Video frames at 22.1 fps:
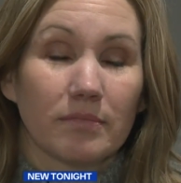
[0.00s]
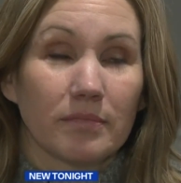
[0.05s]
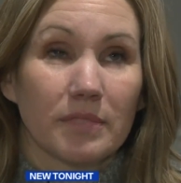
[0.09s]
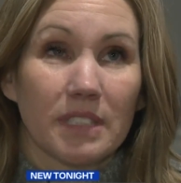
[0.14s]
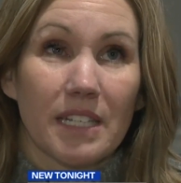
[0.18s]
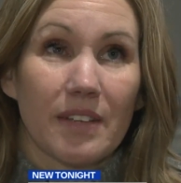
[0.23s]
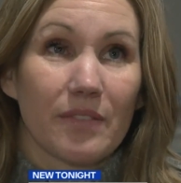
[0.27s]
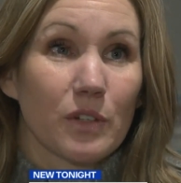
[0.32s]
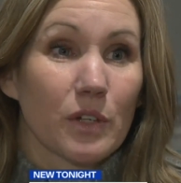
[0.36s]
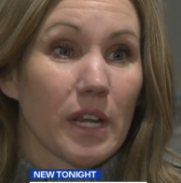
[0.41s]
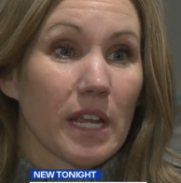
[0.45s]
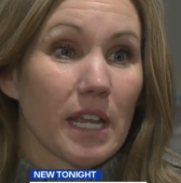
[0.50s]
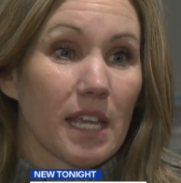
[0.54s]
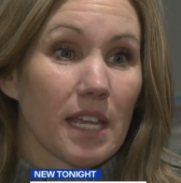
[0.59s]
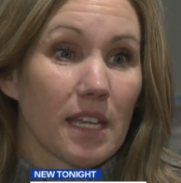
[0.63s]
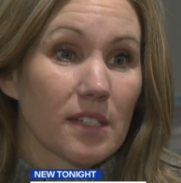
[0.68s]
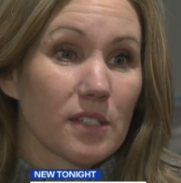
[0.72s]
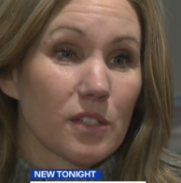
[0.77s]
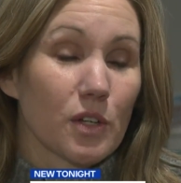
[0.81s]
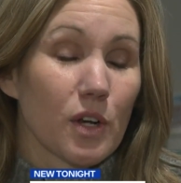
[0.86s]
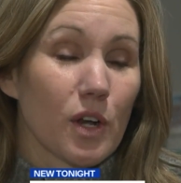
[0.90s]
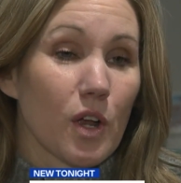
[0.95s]
seven or eight
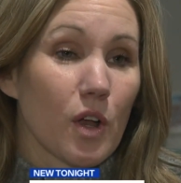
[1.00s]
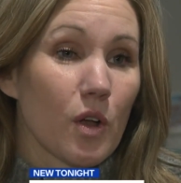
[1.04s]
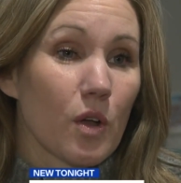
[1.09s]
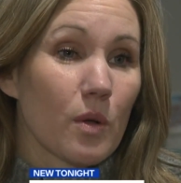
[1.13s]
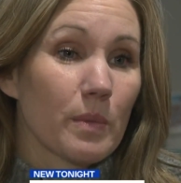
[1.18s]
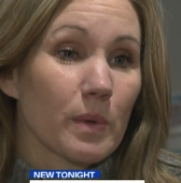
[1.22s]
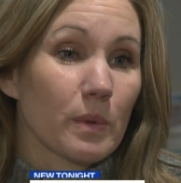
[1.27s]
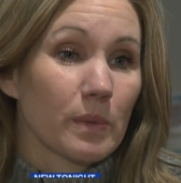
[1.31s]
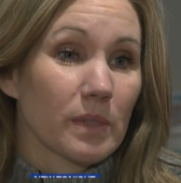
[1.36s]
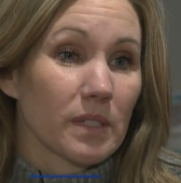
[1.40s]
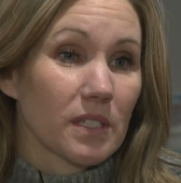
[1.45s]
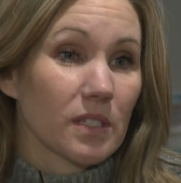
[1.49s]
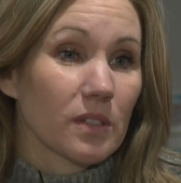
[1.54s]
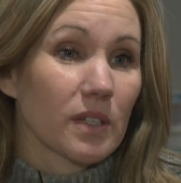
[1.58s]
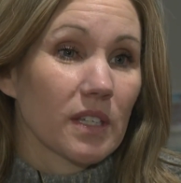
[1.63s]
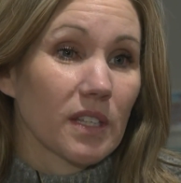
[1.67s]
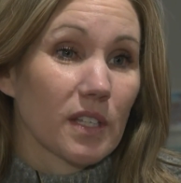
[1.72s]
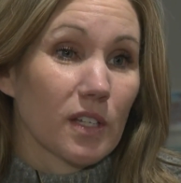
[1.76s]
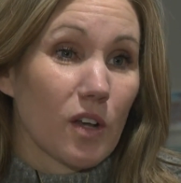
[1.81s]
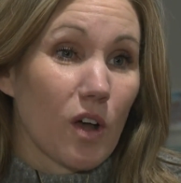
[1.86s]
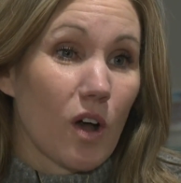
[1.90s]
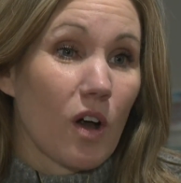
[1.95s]
kids in our home and would still
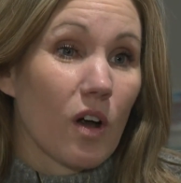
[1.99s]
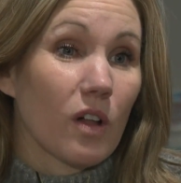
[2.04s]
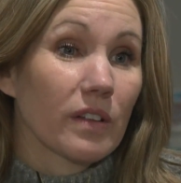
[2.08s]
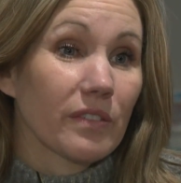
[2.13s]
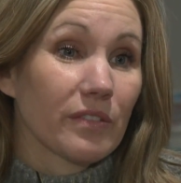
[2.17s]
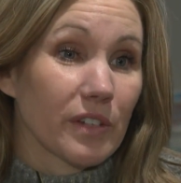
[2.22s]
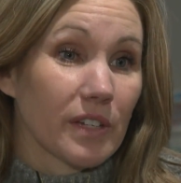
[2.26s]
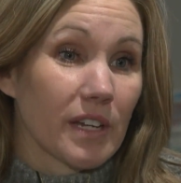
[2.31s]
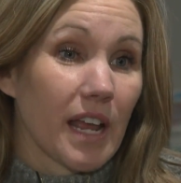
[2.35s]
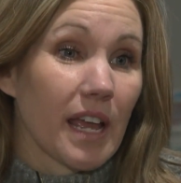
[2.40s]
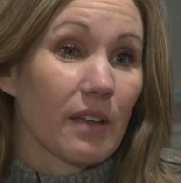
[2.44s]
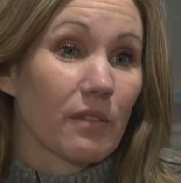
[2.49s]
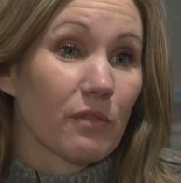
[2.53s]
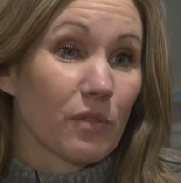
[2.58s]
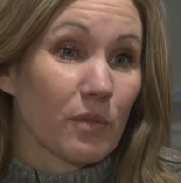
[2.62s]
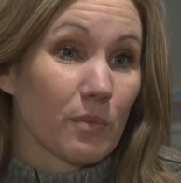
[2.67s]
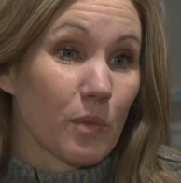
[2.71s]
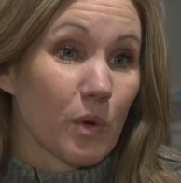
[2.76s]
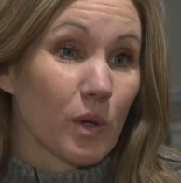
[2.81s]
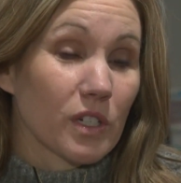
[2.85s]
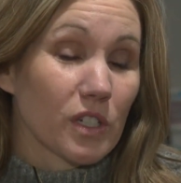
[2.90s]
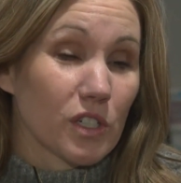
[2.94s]
get the call every night for more